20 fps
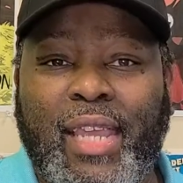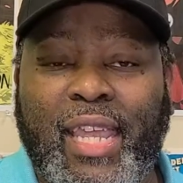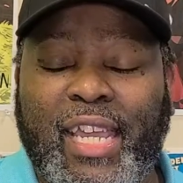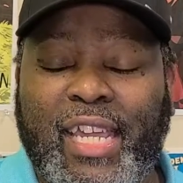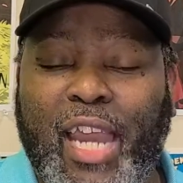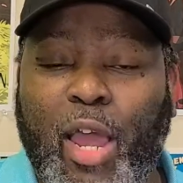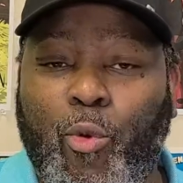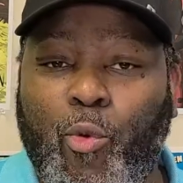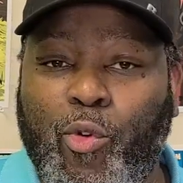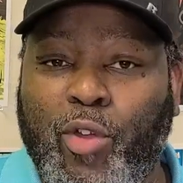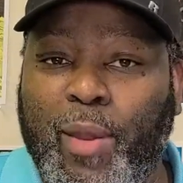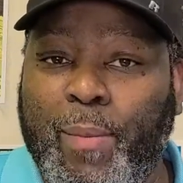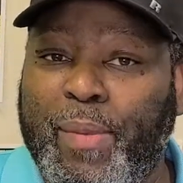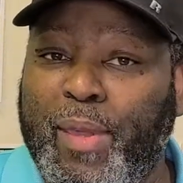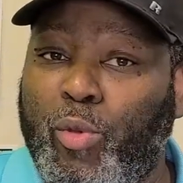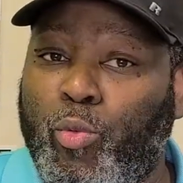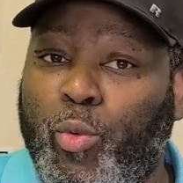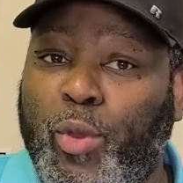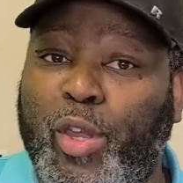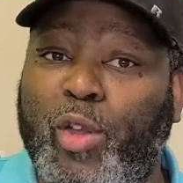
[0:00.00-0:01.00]
And I want to
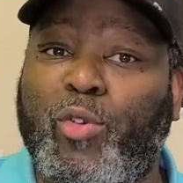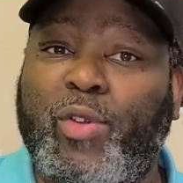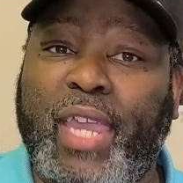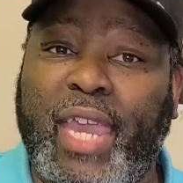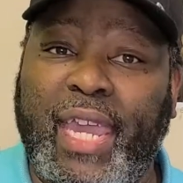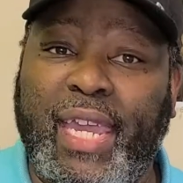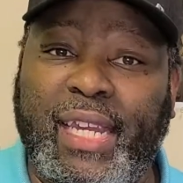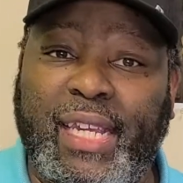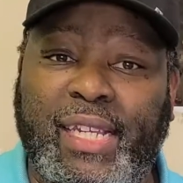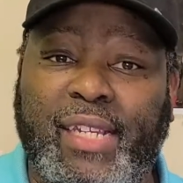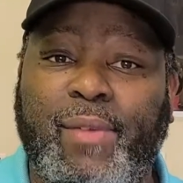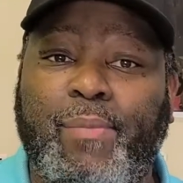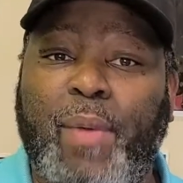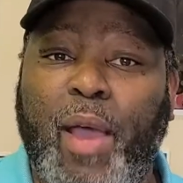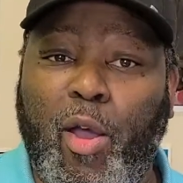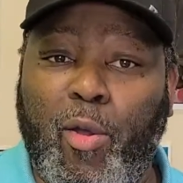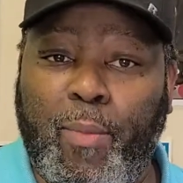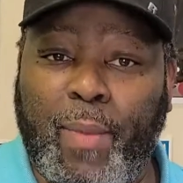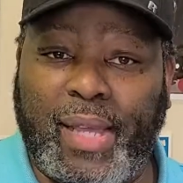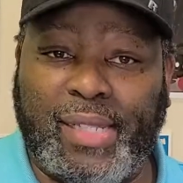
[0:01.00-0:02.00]
be real candid
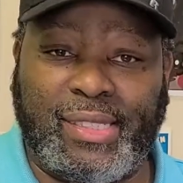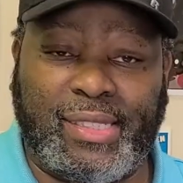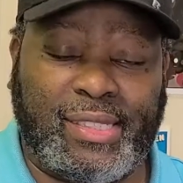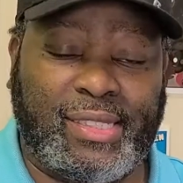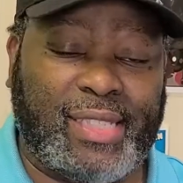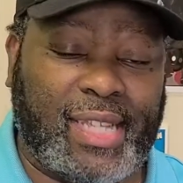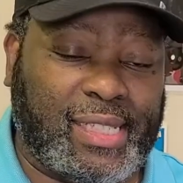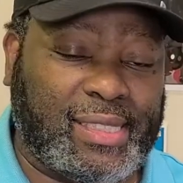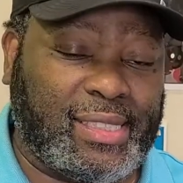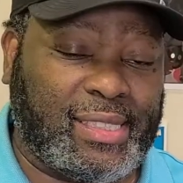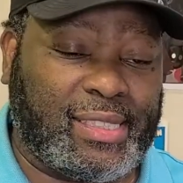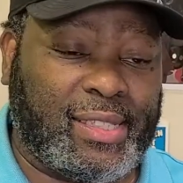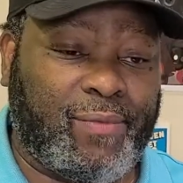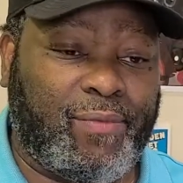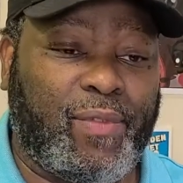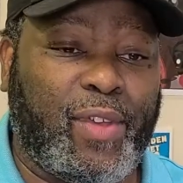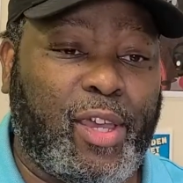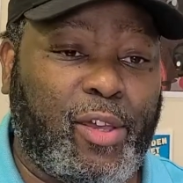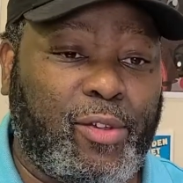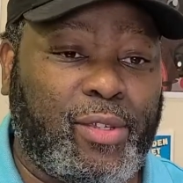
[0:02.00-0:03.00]
about my successes
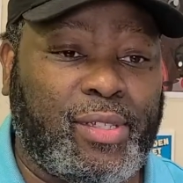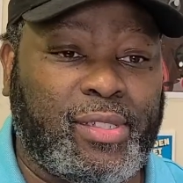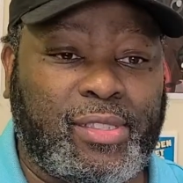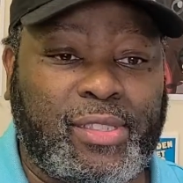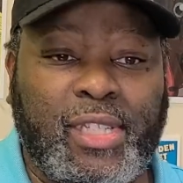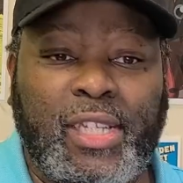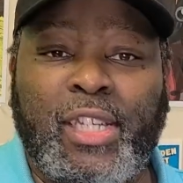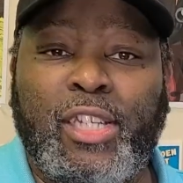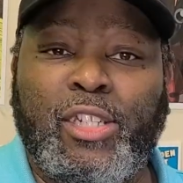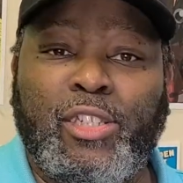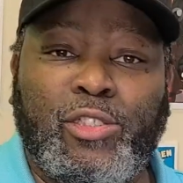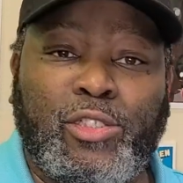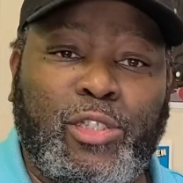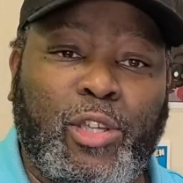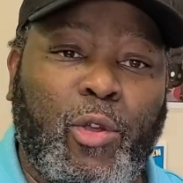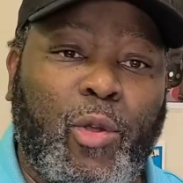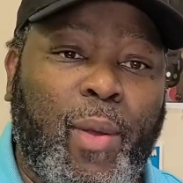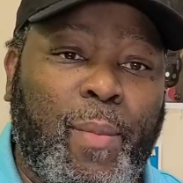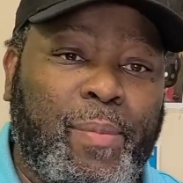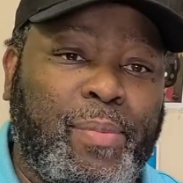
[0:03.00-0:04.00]
and failures.
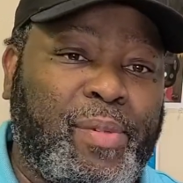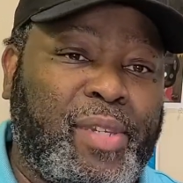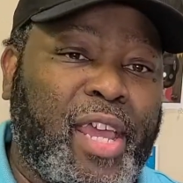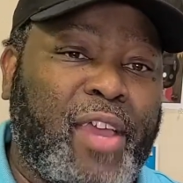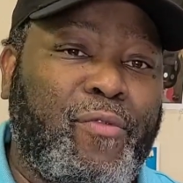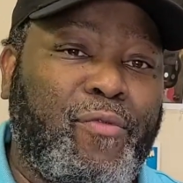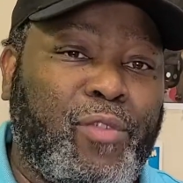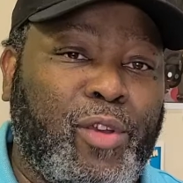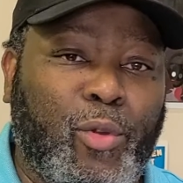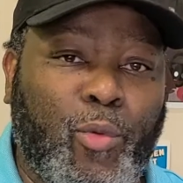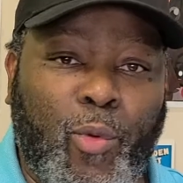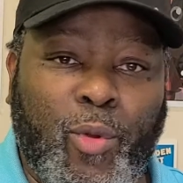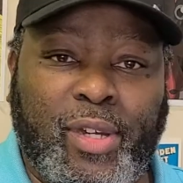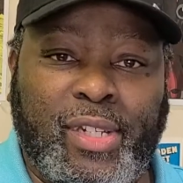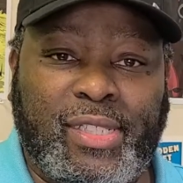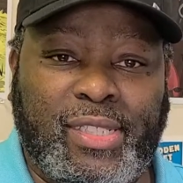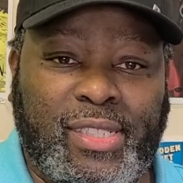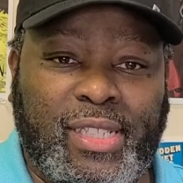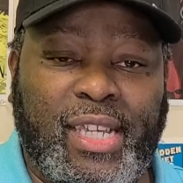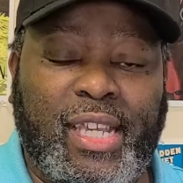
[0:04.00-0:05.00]
So I definitely want
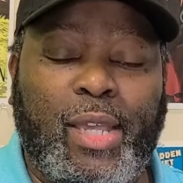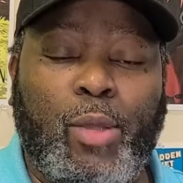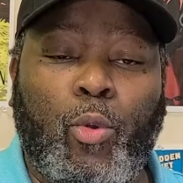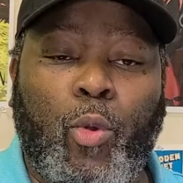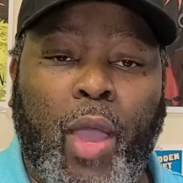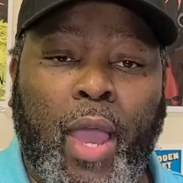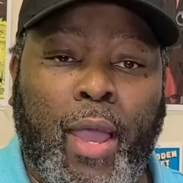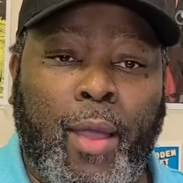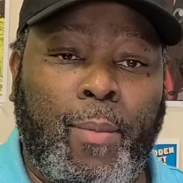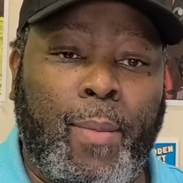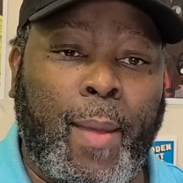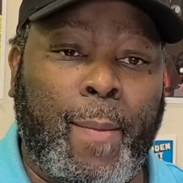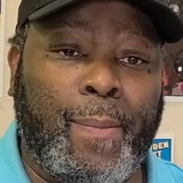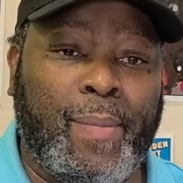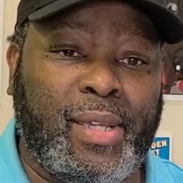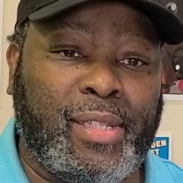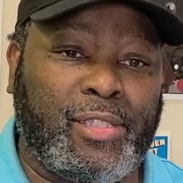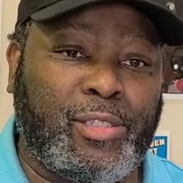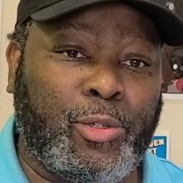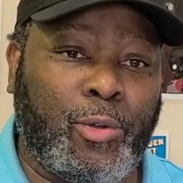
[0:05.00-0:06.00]
to see how my
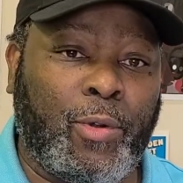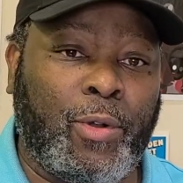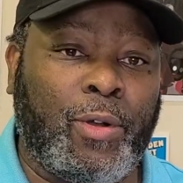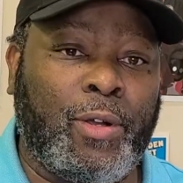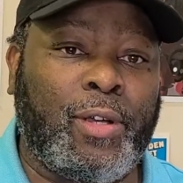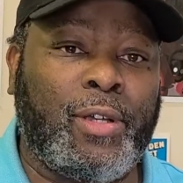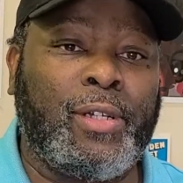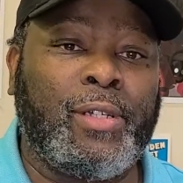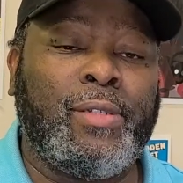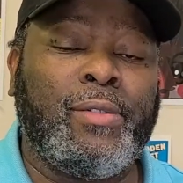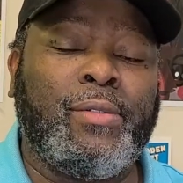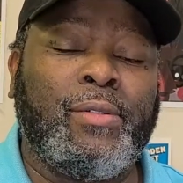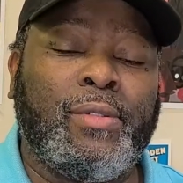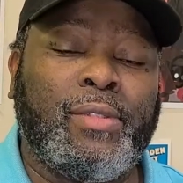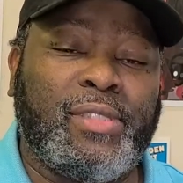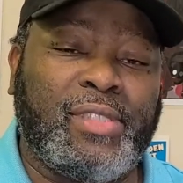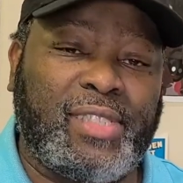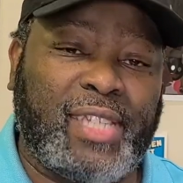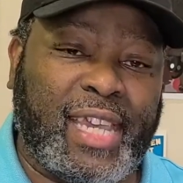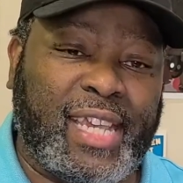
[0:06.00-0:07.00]
mentor
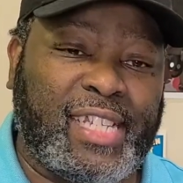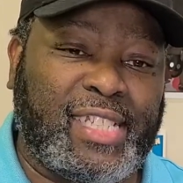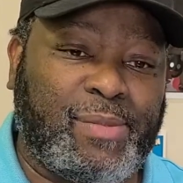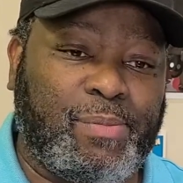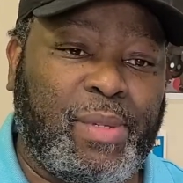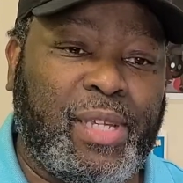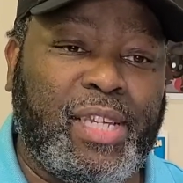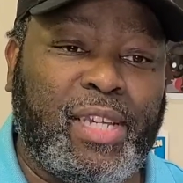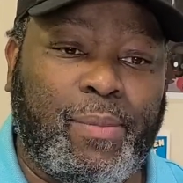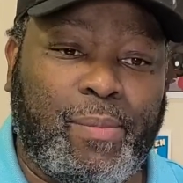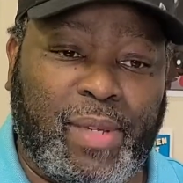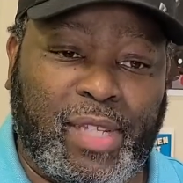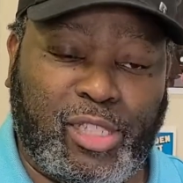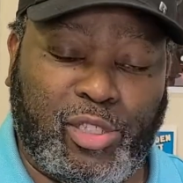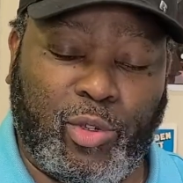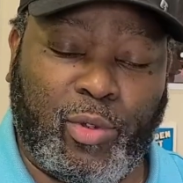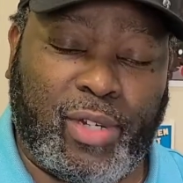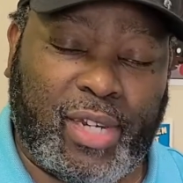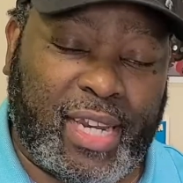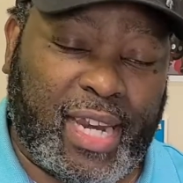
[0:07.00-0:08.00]
takes me, the
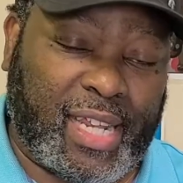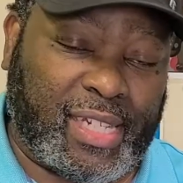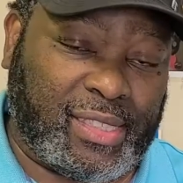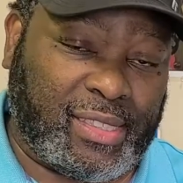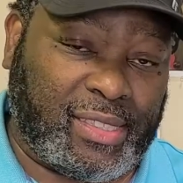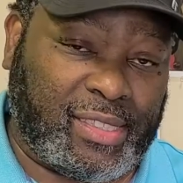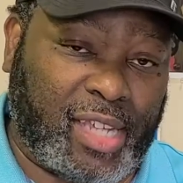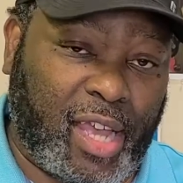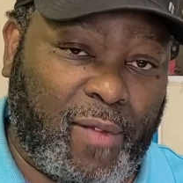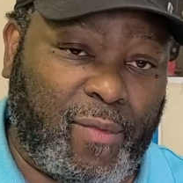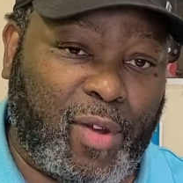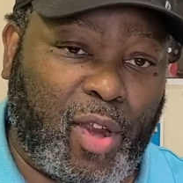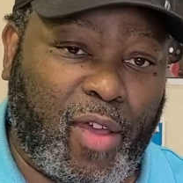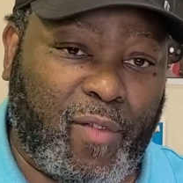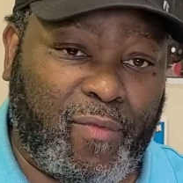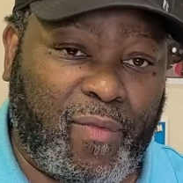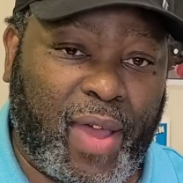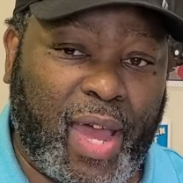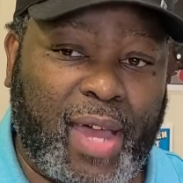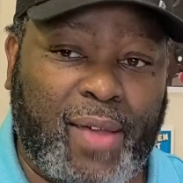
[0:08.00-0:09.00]
mentor that I discovered
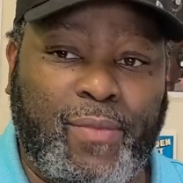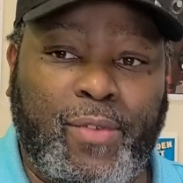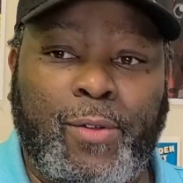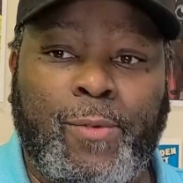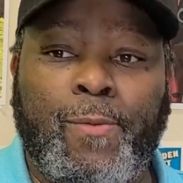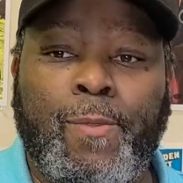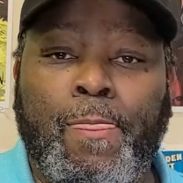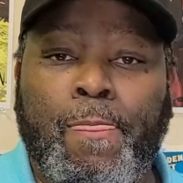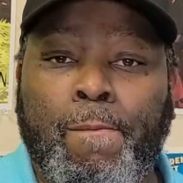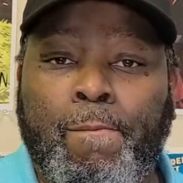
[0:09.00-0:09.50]
on Fiverr.